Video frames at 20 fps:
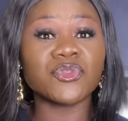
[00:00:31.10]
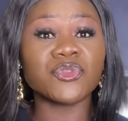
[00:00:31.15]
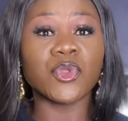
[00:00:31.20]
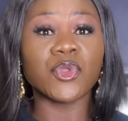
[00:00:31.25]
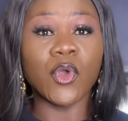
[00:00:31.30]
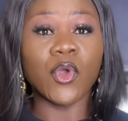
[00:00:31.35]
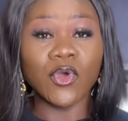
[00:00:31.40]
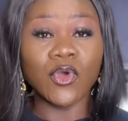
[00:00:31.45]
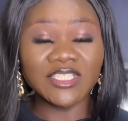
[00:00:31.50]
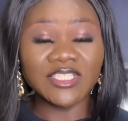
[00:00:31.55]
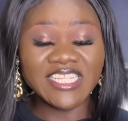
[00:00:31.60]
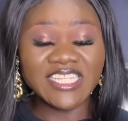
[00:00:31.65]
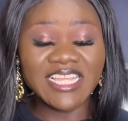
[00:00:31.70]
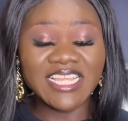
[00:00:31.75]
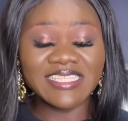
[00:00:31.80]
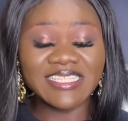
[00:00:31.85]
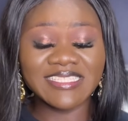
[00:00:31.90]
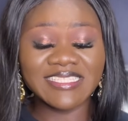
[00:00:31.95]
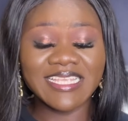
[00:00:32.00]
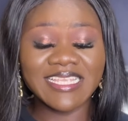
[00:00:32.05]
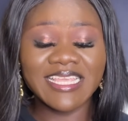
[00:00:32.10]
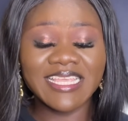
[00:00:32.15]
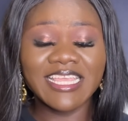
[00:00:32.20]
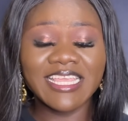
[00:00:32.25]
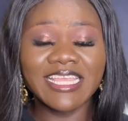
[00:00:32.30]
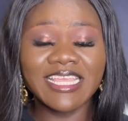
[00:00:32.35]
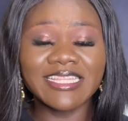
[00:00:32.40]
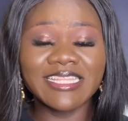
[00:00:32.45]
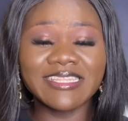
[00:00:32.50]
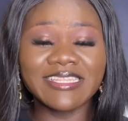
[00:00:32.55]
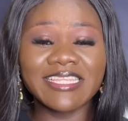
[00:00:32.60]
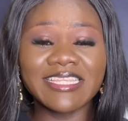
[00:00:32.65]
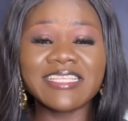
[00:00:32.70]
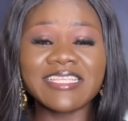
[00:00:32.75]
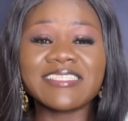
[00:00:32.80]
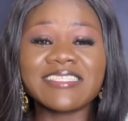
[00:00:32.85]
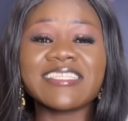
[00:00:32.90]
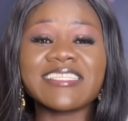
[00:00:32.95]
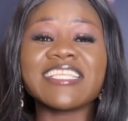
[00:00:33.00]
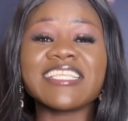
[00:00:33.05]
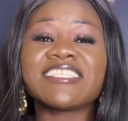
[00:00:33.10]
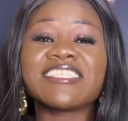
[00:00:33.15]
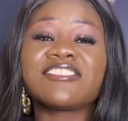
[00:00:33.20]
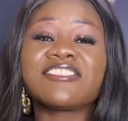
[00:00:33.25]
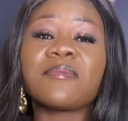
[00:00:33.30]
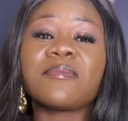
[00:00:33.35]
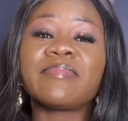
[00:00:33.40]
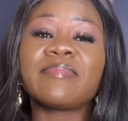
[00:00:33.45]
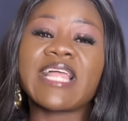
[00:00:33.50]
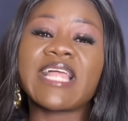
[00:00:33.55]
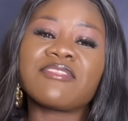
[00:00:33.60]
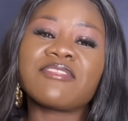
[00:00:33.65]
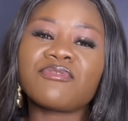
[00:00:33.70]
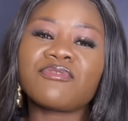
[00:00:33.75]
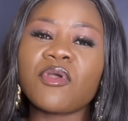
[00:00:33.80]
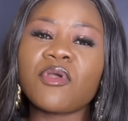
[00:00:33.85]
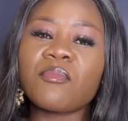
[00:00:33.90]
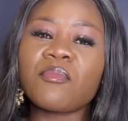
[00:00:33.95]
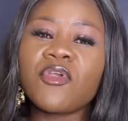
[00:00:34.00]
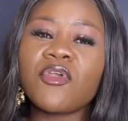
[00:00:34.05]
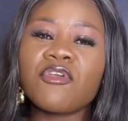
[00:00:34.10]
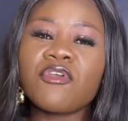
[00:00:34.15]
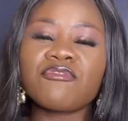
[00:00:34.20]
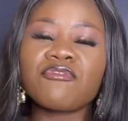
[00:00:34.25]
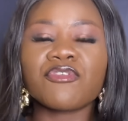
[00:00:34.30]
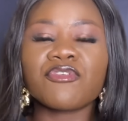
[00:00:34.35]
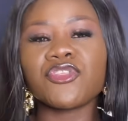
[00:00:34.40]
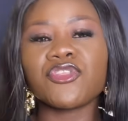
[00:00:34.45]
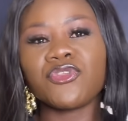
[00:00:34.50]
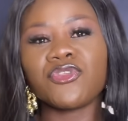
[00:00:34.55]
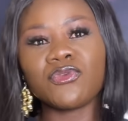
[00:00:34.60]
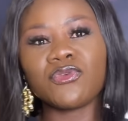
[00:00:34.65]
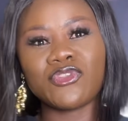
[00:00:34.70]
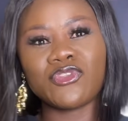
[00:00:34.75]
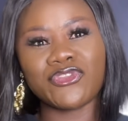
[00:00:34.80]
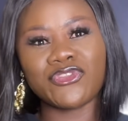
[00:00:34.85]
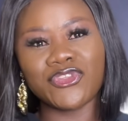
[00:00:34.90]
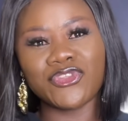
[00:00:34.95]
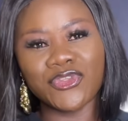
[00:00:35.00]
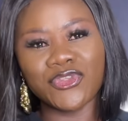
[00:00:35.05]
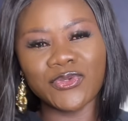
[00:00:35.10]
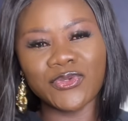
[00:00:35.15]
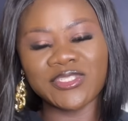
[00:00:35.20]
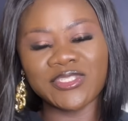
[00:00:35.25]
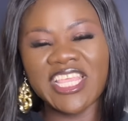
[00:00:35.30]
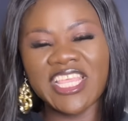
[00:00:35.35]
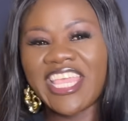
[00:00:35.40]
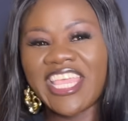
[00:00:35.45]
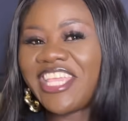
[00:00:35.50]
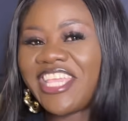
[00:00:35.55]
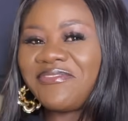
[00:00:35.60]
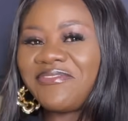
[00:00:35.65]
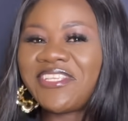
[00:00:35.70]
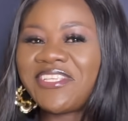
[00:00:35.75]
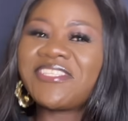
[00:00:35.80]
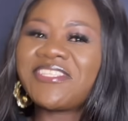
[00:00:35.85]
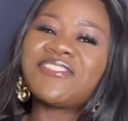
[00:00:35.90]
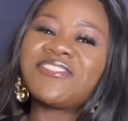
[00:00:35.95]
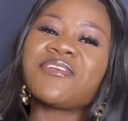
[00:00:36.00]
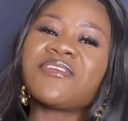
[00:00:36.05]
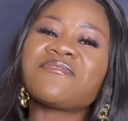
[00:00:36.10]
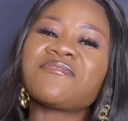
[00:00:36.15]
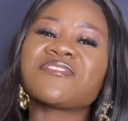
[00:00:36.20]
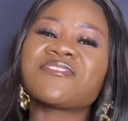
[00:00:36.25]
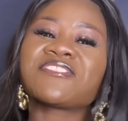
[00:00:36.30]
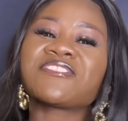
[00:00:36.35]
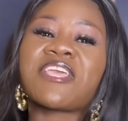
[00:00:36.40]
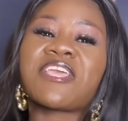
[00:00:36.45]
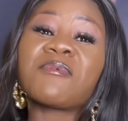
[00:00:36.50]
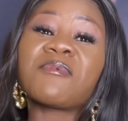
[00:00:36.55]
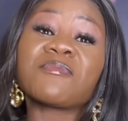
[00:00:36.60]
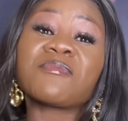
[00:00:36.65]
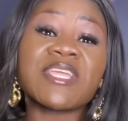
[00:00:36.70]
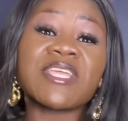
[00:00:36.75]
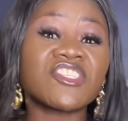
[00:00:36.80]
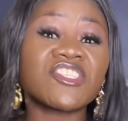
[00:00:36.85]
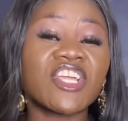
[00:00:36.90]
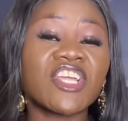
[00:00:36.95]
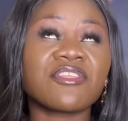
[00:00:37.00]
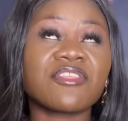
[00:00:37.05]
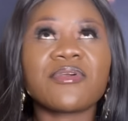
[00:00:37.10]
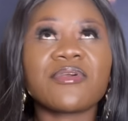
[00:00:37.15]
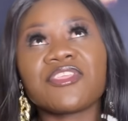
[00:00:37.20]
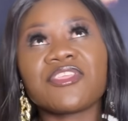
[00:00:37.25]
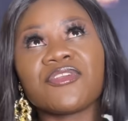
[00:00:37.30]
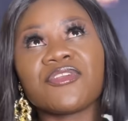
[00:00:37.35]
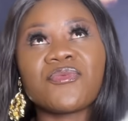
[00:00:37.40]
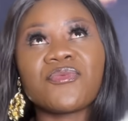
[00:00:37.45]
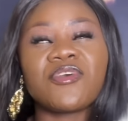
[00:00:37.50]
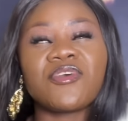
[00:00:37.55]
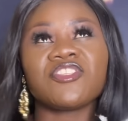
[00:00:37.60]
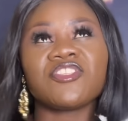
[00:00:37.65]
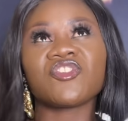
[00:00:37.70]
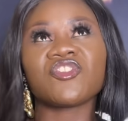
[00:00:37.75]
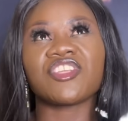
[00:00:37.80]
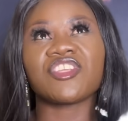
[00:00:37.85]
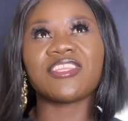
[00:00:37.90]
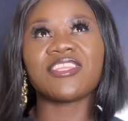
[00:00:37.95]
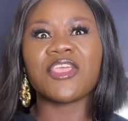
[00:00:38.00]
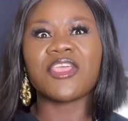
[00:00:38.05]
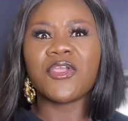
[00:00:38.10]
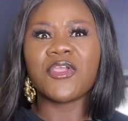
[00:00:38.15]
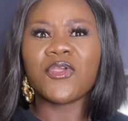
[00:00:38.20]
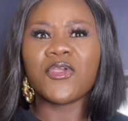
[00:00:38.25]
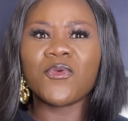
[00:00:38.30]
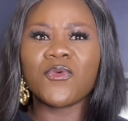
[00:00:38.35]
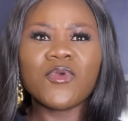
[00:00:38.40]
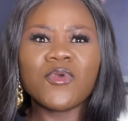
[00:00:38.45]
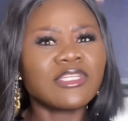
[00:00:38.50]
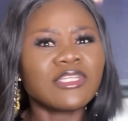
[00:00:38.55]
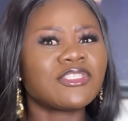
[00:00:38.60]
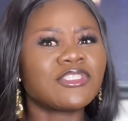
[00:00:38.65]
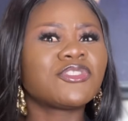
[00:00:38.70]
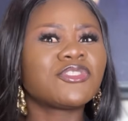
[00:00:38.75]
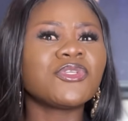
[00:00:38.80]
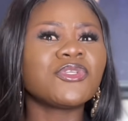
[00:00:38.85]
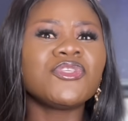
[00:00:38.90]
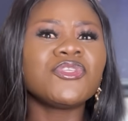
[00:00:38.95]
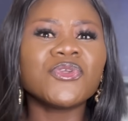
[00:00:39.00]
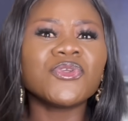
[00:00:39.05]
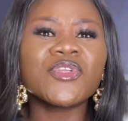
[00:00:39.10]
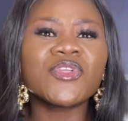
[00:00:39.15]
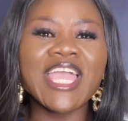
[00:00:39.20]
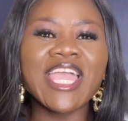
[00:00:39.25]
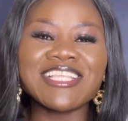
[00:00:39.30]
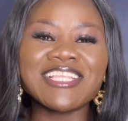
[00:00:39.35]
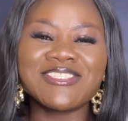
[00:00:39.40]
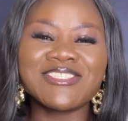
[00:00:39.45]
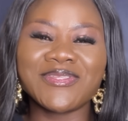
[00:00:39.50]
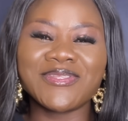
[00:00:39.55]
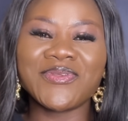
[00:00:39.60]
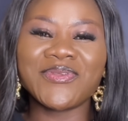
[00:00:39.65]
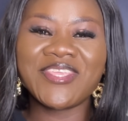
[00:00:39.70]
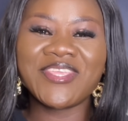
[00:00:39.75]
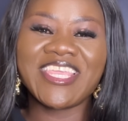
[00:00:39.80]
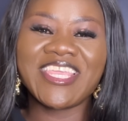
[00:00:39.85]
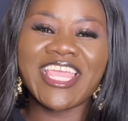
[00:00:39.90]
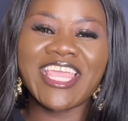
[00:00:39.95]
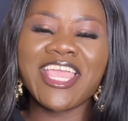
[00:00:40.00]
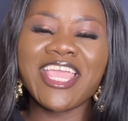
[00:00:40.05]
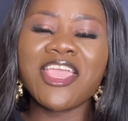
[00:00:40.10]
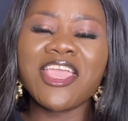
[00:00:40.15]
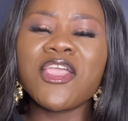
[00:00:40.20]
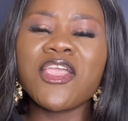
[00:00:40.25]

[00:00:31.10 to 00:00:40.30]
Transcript: to your audience, this is the platform for you to use. If this is your first time on my channel and you're wondering, what do you guys do here?